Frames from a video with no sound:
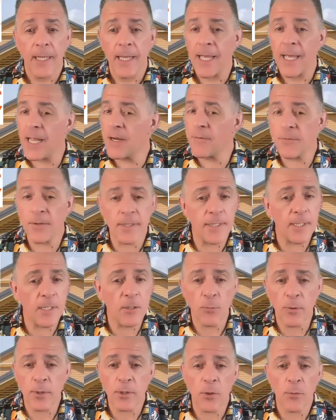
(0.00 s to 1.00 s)

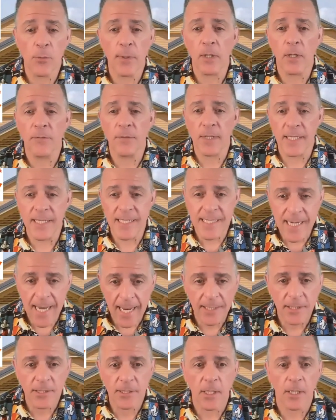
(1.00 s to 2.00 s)
Everything we're doing over the
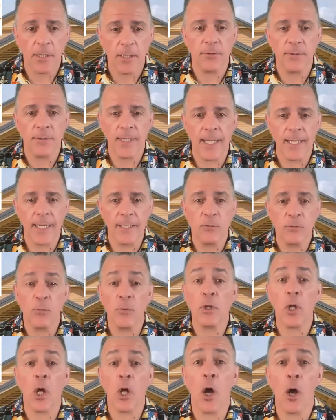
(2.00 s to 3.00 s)
next 100 days
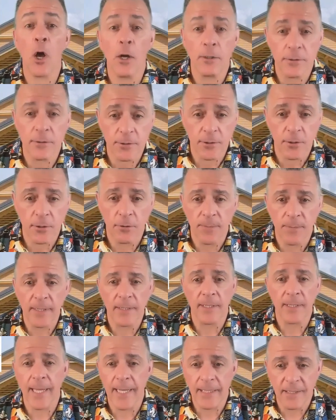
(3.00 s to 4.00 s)
will also be
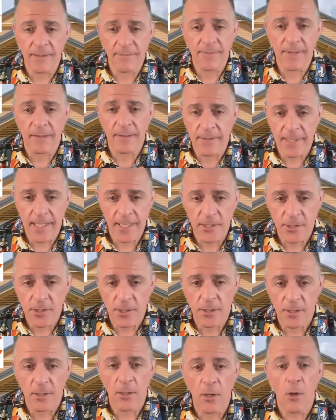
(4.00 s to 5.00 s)
laying the
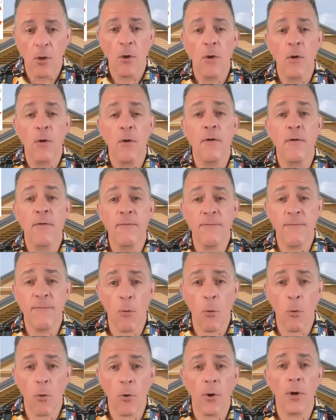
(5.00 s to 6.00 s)
foundation
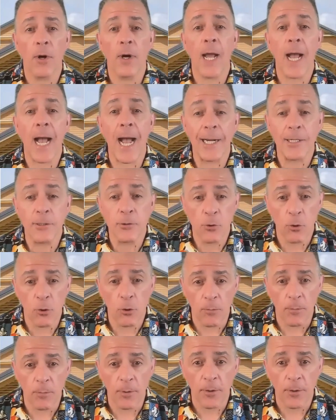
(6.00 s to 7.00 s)
for
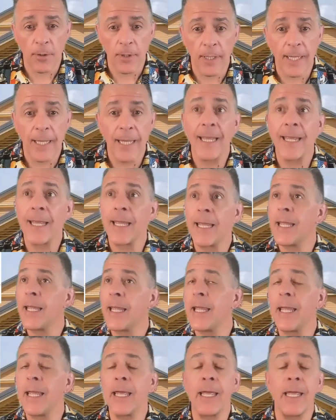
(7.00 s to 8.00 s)
October.
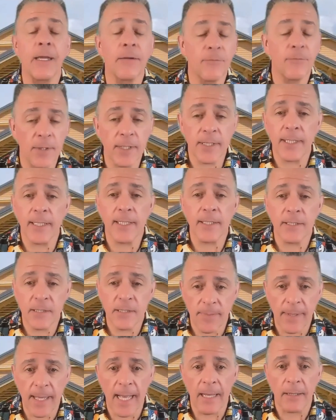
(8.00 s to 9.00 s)
Everything is
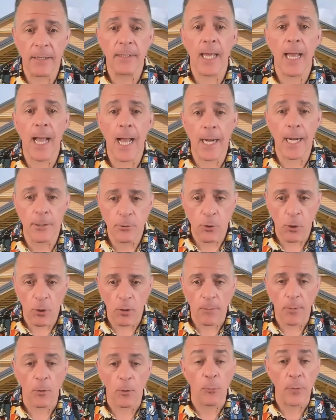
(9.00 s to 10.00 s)
about
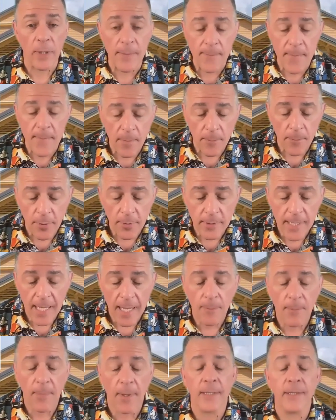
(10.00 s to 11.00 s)
October. Remember
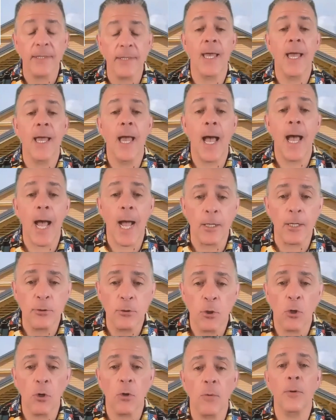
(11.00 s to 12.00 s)
that month,
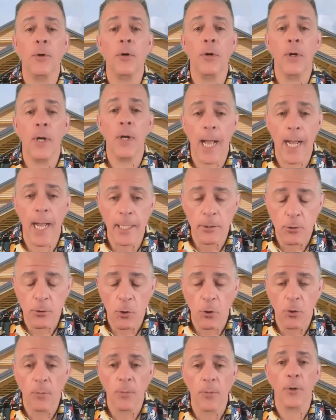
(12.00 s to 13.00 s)
October,
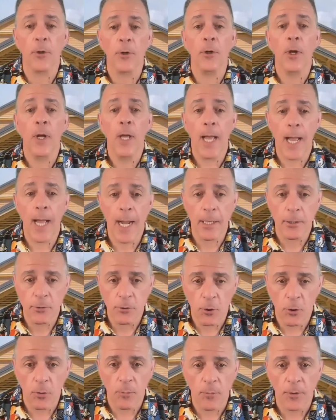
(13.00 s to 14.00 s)
October,
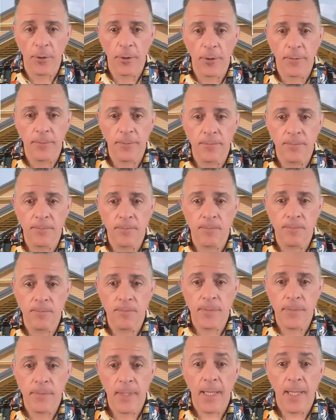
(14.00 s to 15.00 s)
October.
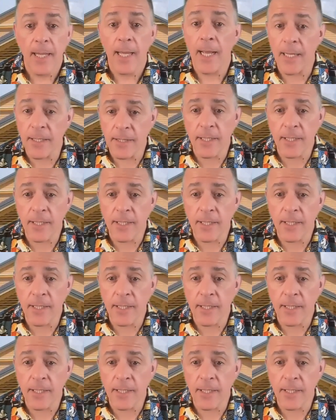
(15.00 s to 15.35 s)
In